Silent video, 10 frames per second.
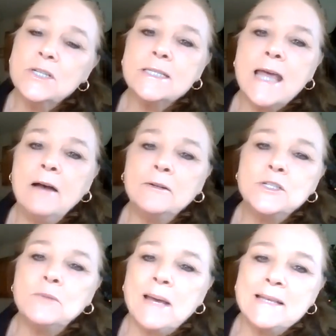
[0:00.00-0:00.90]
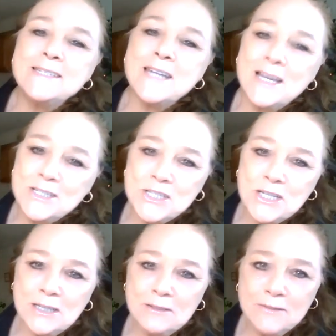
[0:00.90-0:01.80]
just how to best
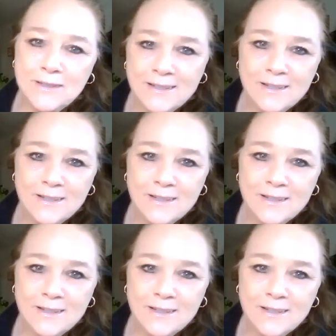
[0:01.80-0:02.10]
achieve